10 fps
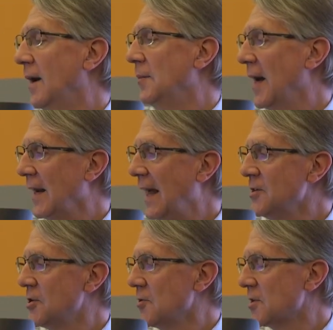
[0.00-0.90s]
um, and
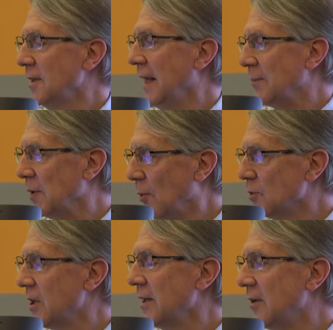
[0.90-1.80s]
land use are linked, but
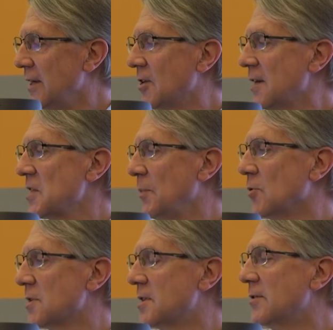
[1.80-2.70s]
more generally,
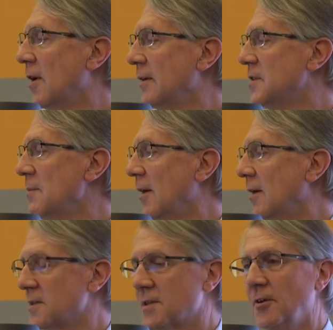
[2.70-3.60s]
transport's a derived
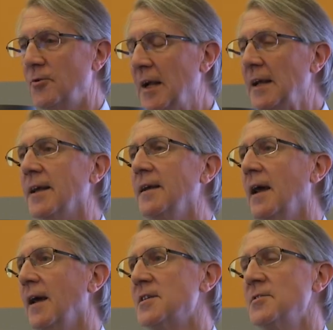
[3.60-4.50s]
demand. So really,
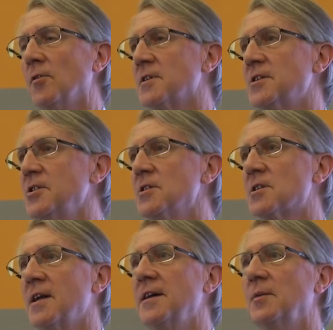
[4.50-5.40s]
it's not
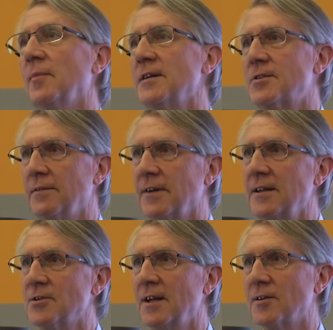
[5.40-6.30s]
decisions taken by traffic
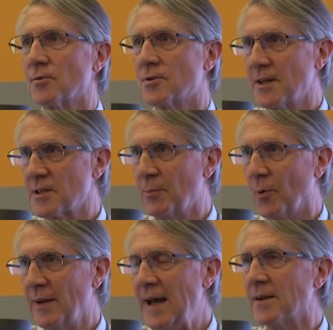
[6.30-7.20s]
engineers or
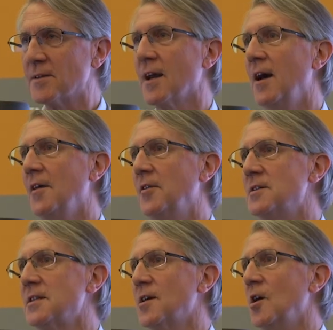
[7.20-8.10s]
transport planners,
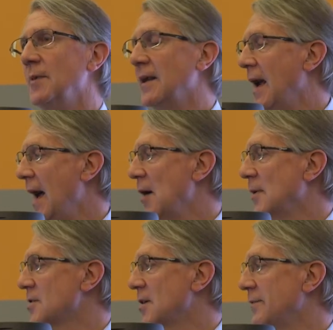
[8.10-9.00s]
that determine how
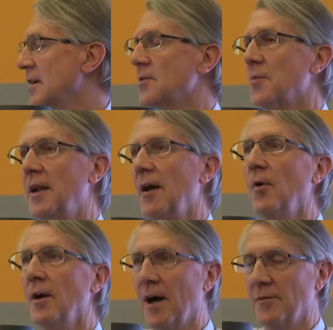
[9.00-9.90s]
much traffic's on the
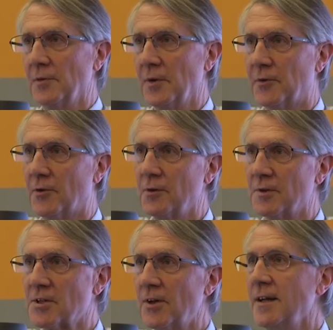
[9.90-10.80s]
network other than through
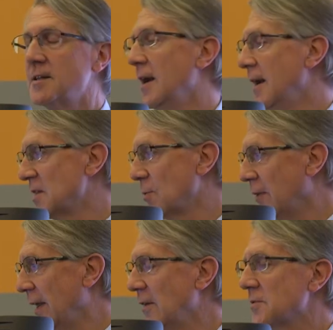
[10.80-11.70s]
restraint. It's
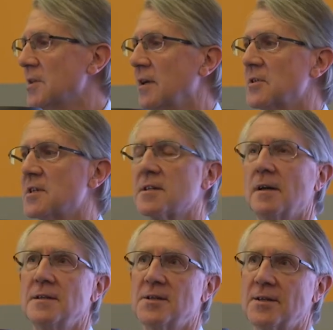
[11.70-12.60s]
what the health service
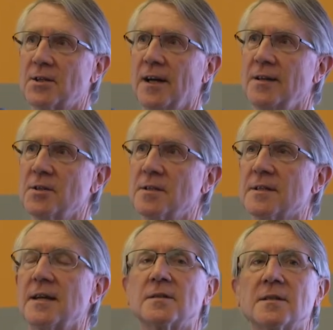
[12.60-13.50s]
decides, the education
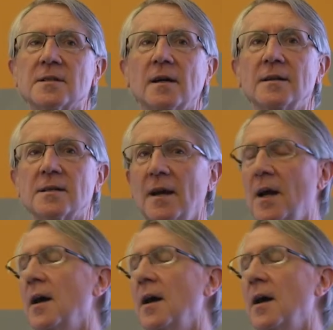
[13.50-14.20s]
sector decides,